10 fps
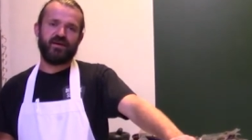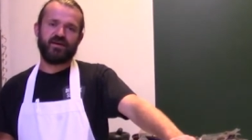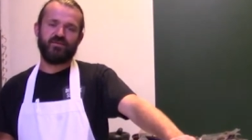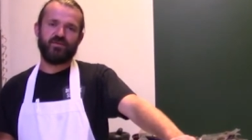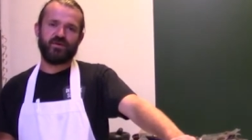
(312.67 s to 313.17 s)
I
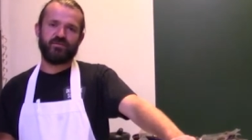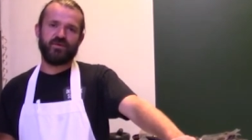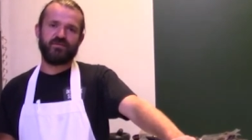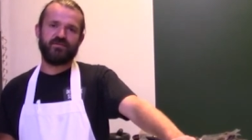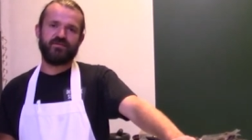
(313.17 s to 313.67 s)
can work
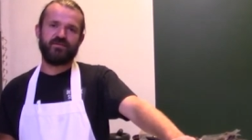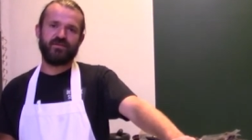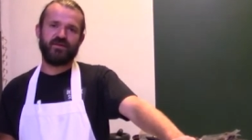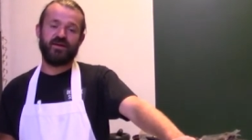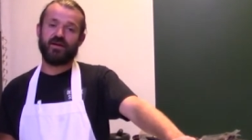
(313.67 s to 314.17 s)
with,
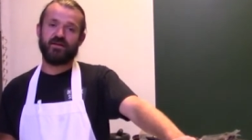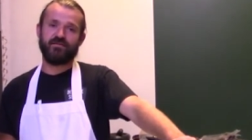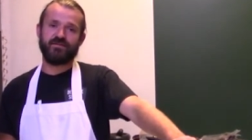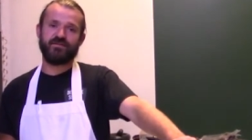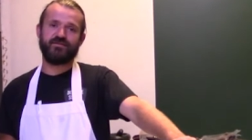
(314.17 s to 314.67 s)
and I
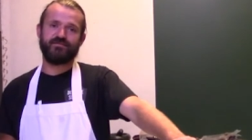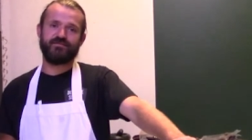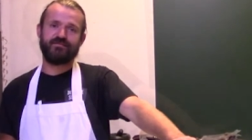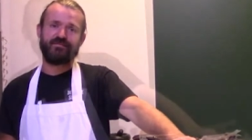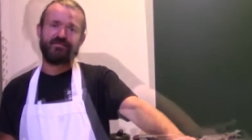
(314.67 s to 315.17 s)
love it.
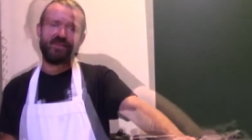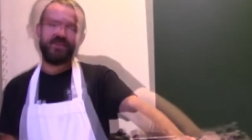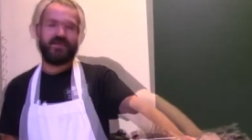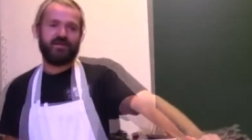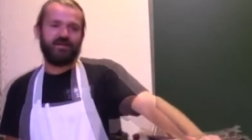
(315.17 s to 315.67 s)

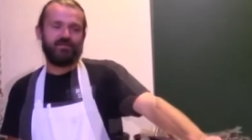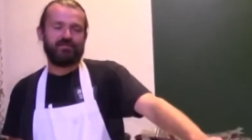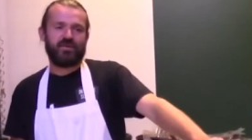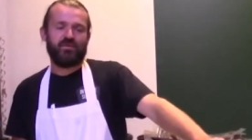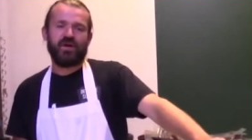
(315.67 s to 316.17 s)
Uh,
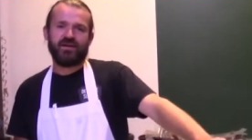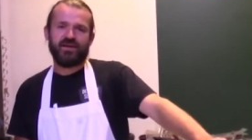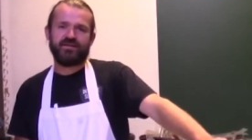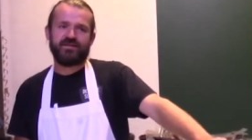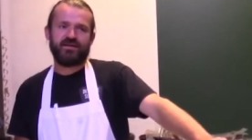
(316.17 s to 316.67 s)
why did I
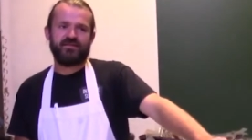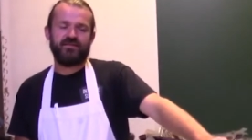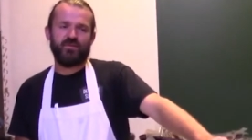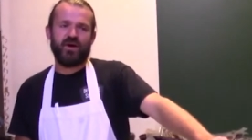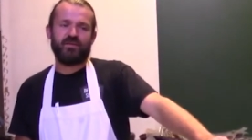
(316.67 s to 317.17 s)
decide to do
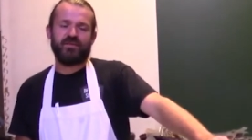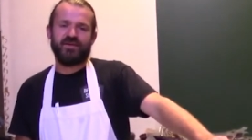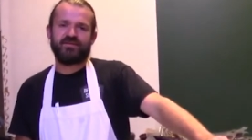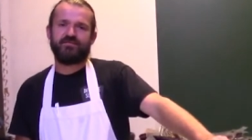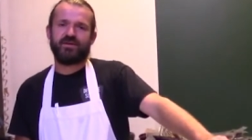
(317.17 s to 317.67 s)
wild
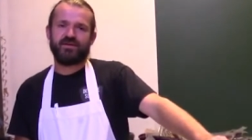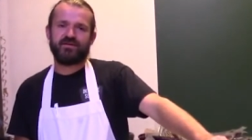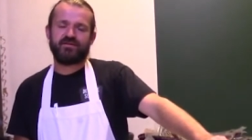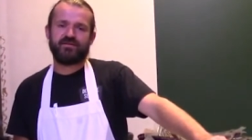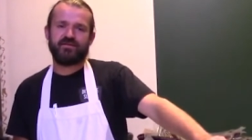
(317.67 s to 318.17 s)
meat?
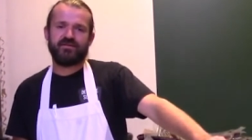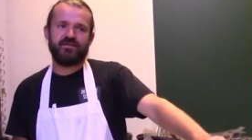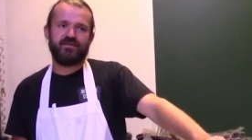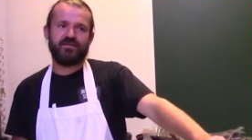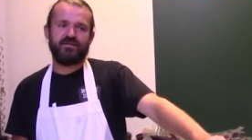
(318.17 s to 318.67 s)
Because
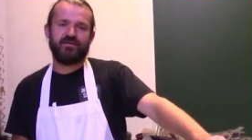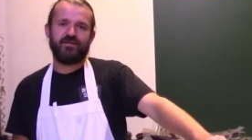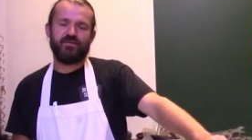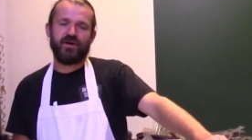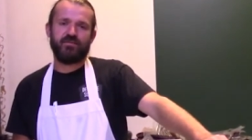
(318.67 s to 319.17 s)
uh,
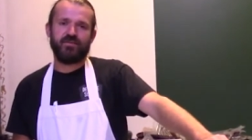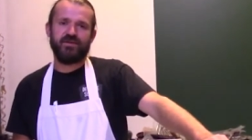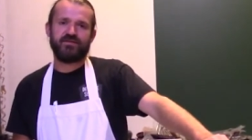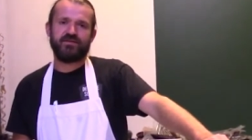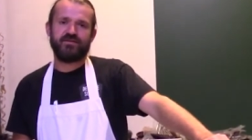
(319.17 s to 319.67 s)
wild meat
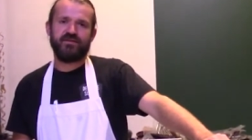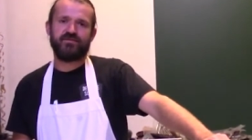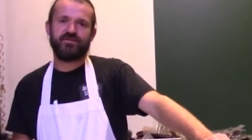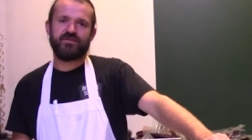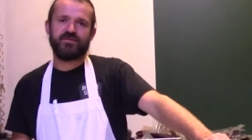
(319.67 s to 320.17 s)
is
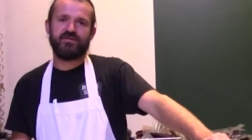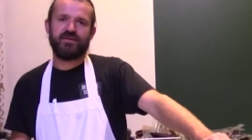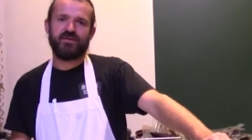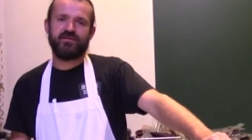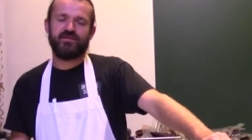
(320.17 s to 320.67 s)
different
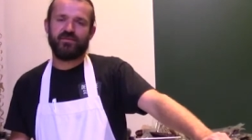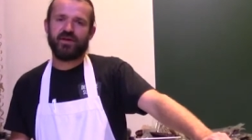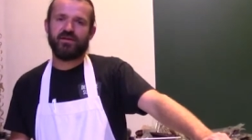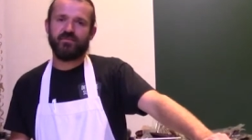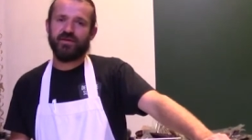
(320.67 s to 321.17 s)
a
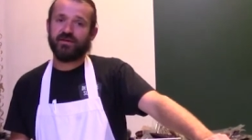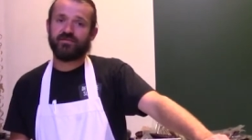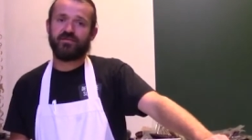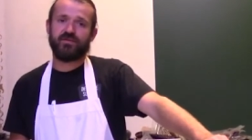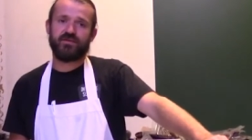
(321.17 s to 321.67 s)
regular meat,
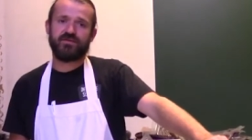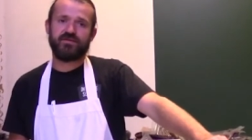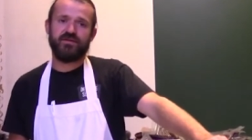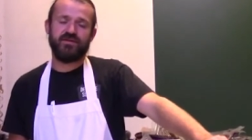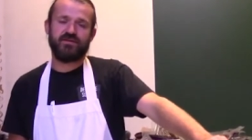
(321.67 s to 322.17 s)
of course,
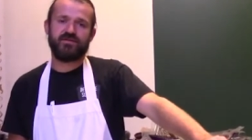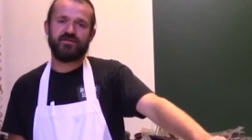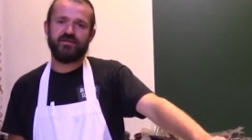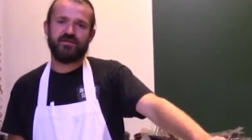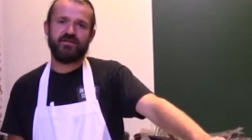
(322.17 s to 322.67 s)
it's
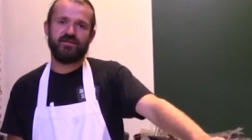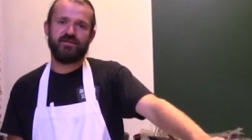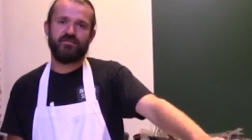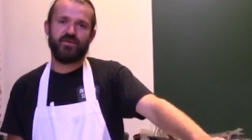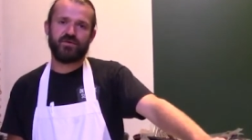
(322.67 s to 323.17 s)
uh,
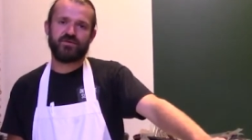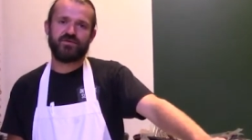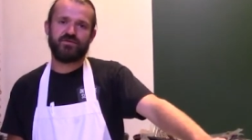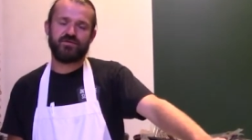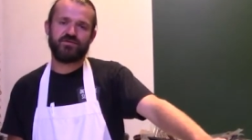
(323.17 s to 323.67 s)
more
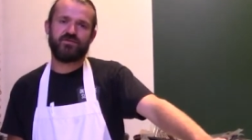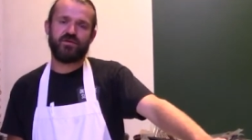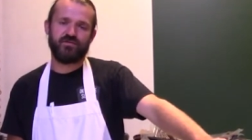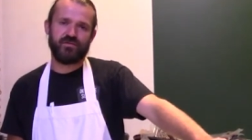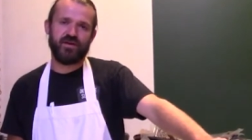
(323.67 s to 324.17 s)

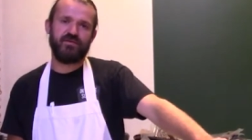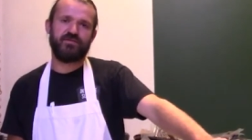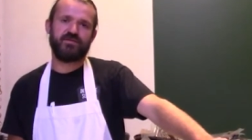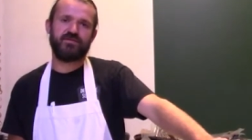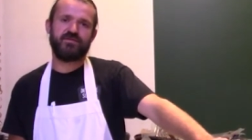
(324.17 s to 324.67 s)
strong
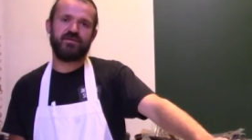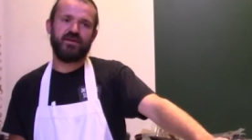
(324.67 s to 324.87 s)
flavors.